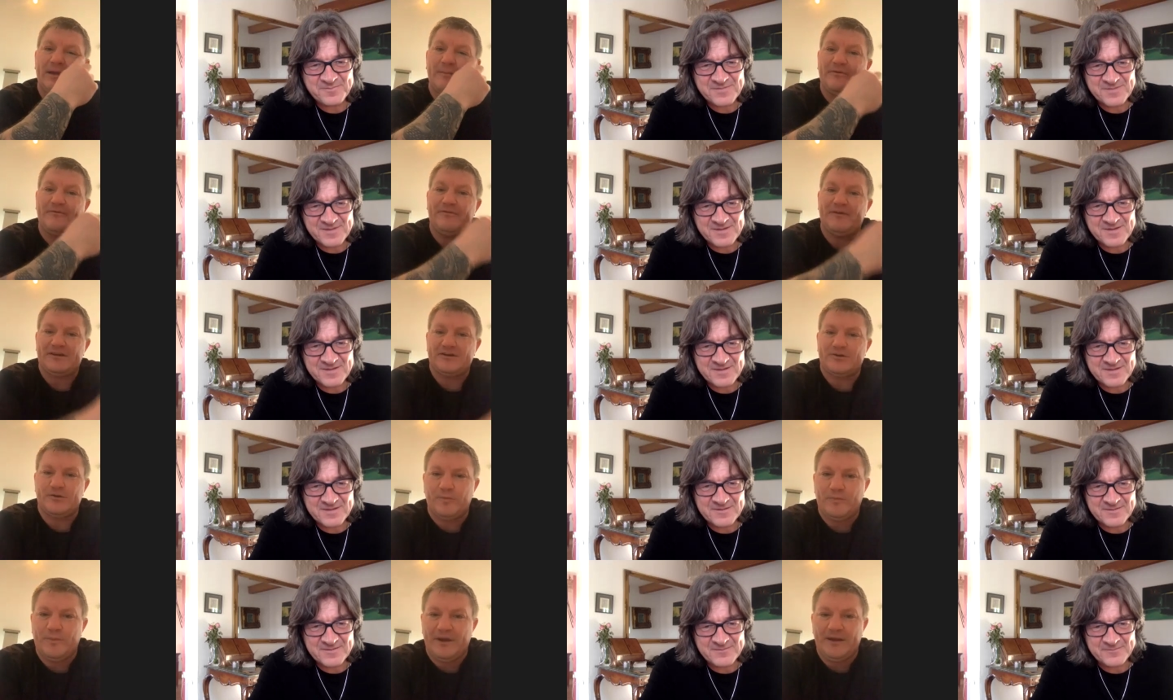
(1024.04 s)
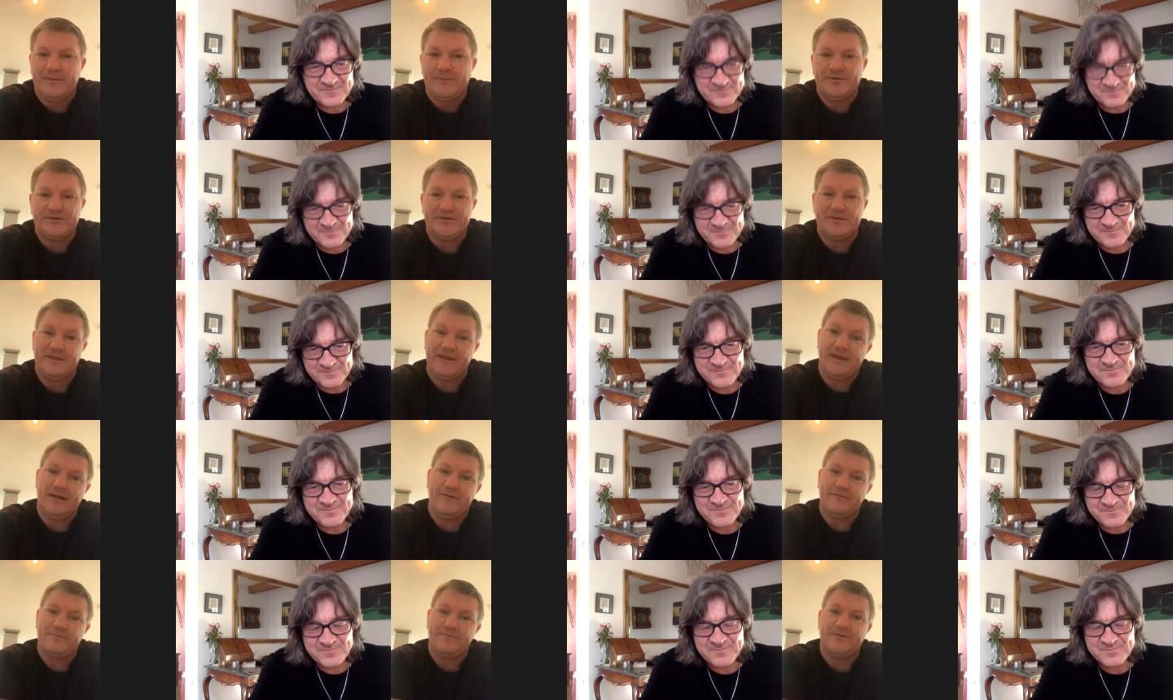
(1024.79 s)
Speaker 1: professional papers, and
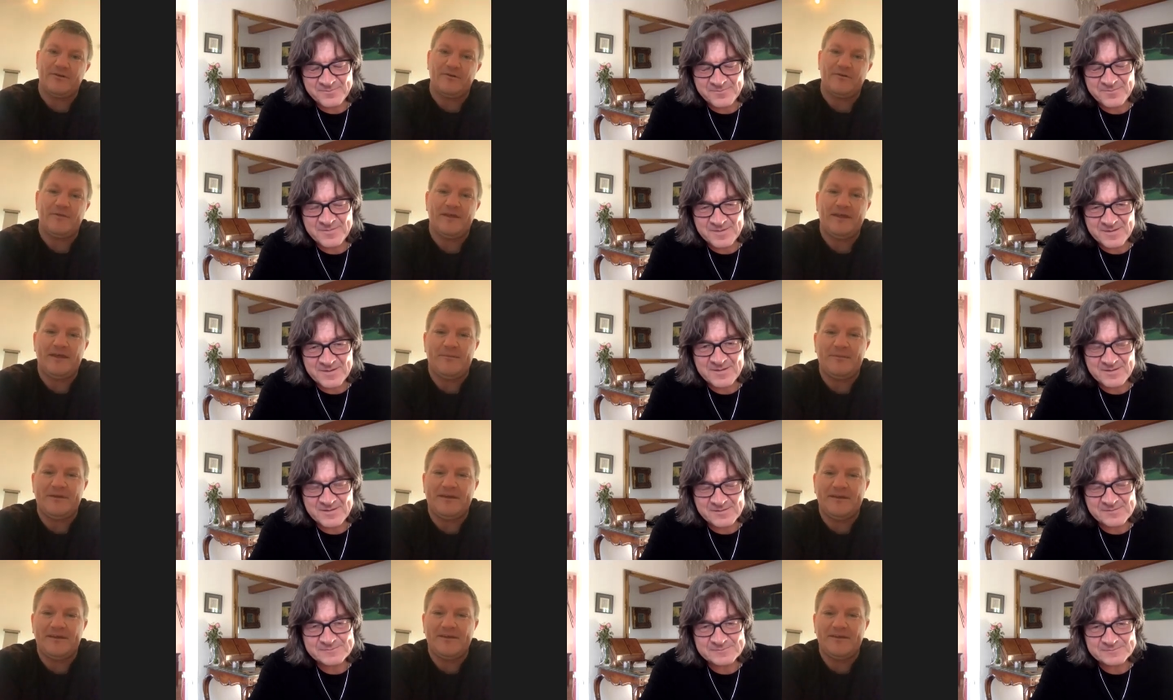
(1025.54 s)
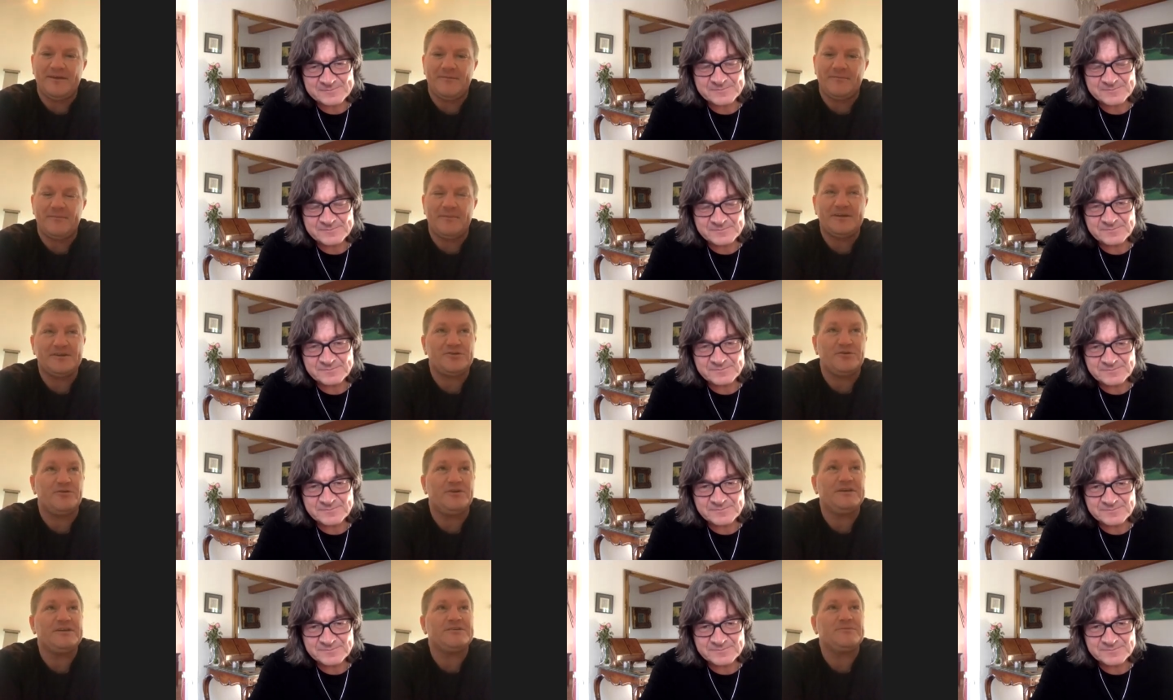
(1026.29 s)
then you know, there me uh, my
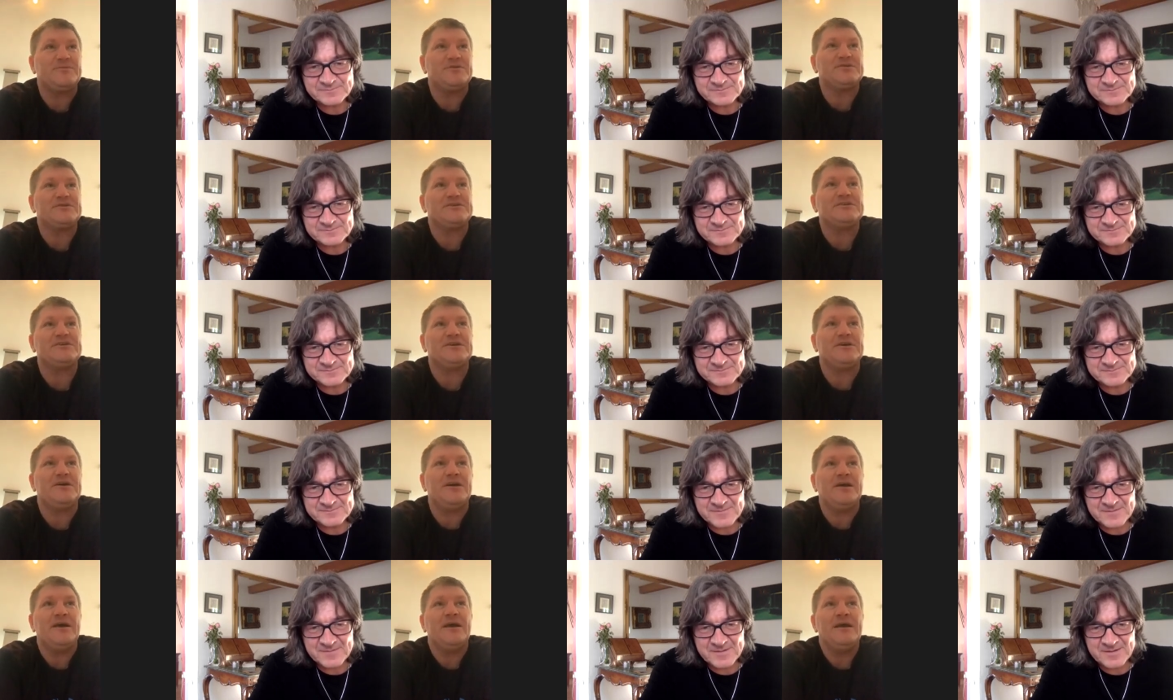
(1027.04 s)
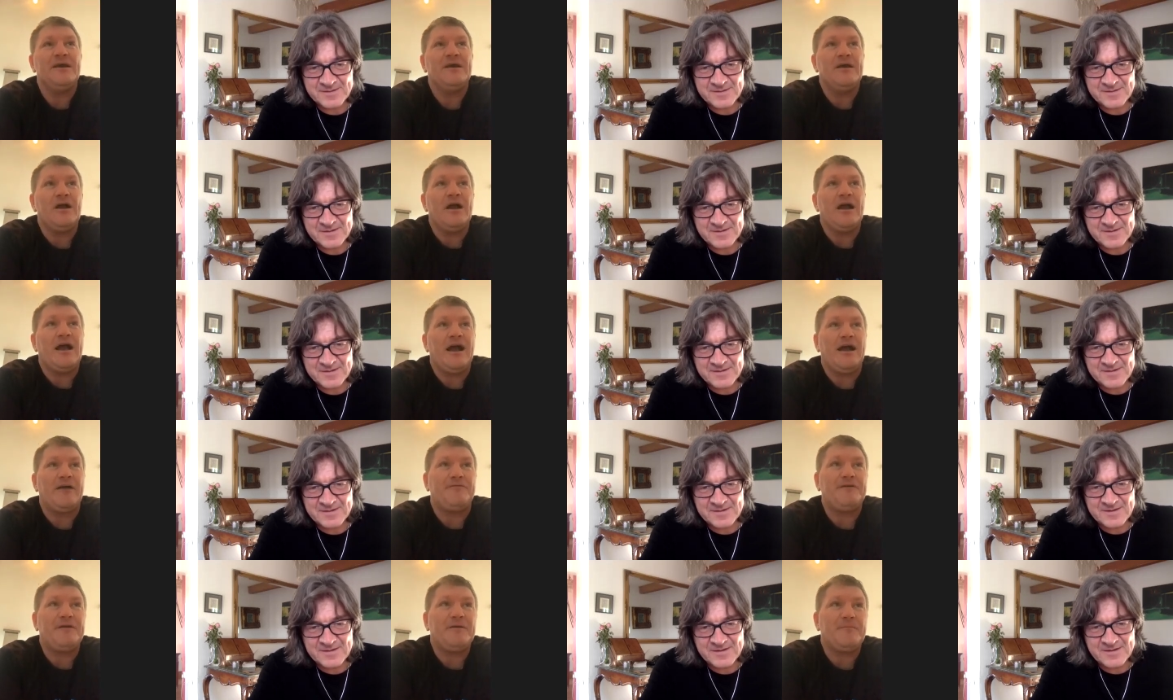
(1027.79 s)
son is. But uh,
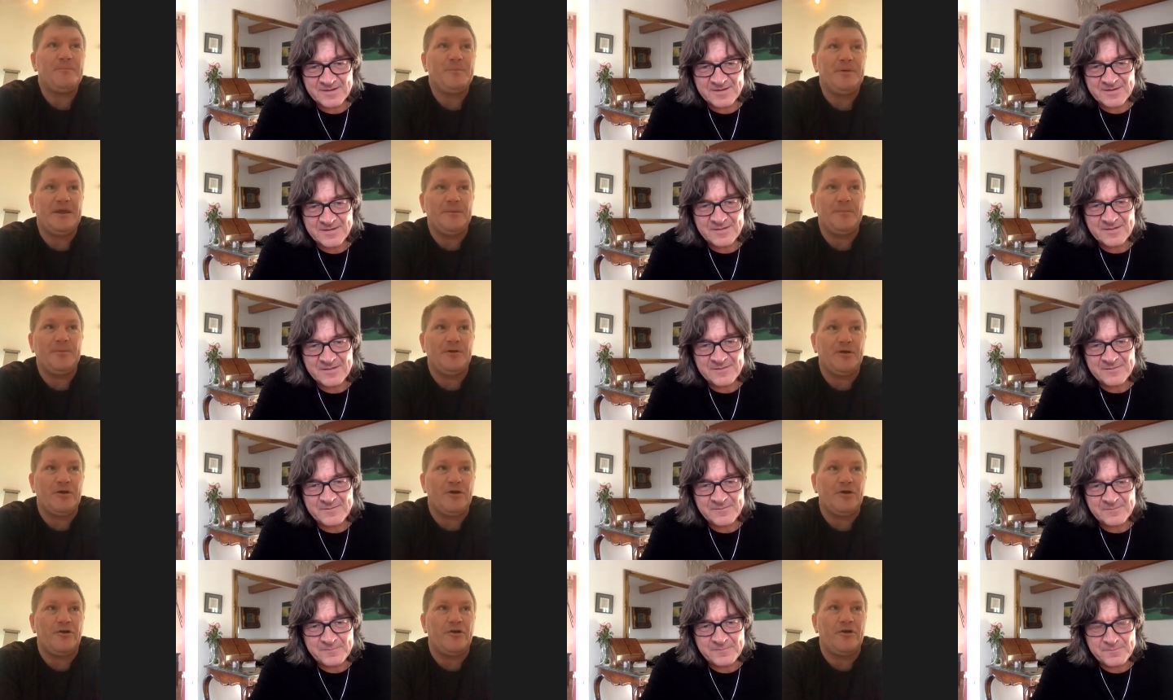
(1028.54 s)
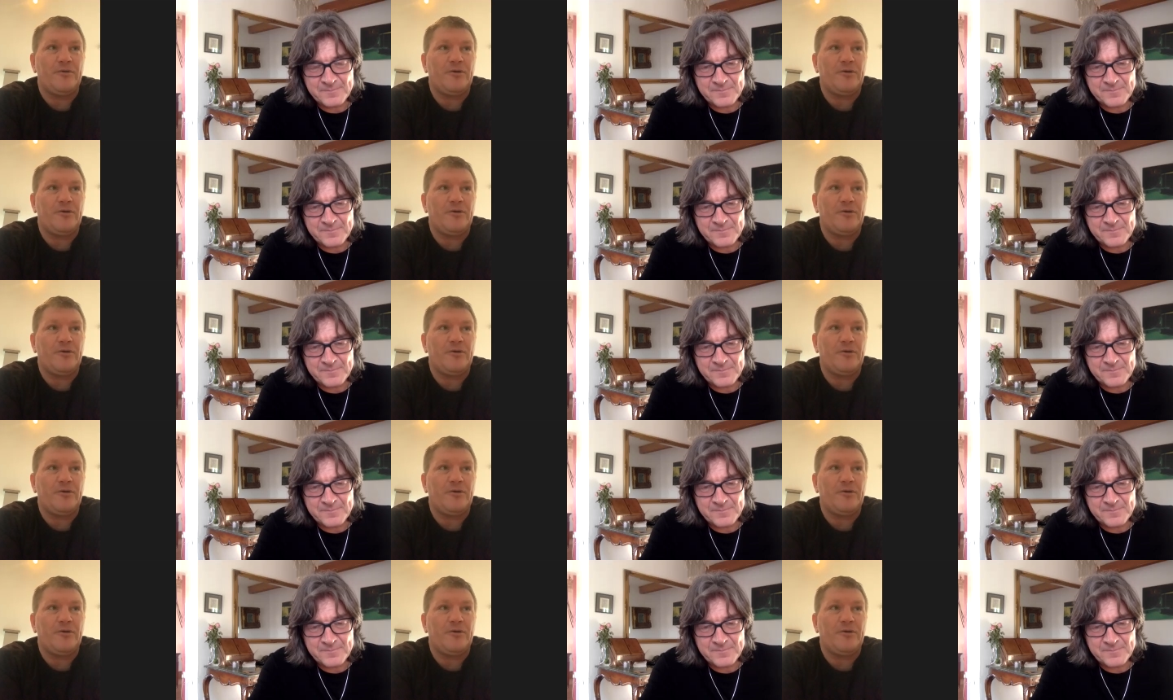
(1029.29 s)
I think people are gonna